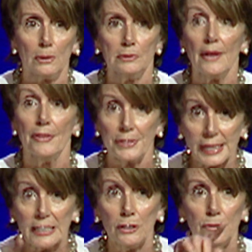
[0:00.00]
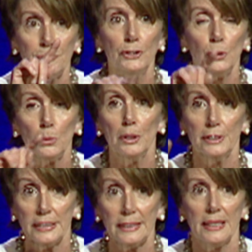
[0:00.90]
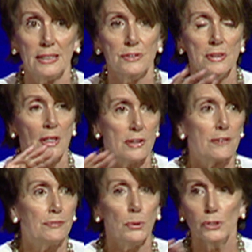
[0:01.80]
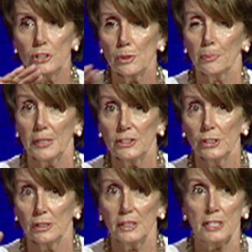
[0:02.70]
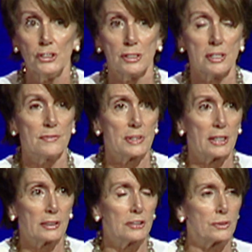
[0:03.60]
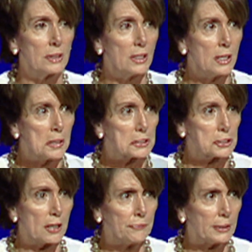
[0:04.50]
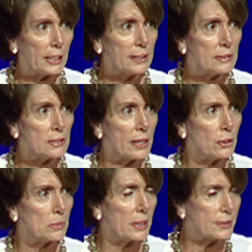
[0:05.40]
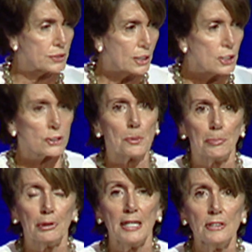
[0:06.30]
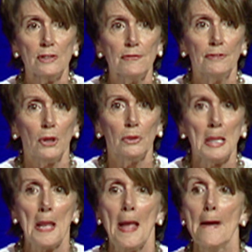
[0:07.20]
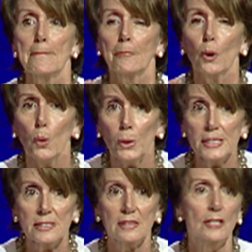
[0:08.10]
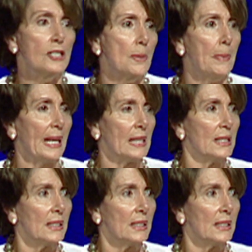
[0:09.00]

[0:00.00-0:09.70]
and thank you for your work against the voter suppression initiatives in our country. Suffocate the airways, suppress the vote, and poison the debate.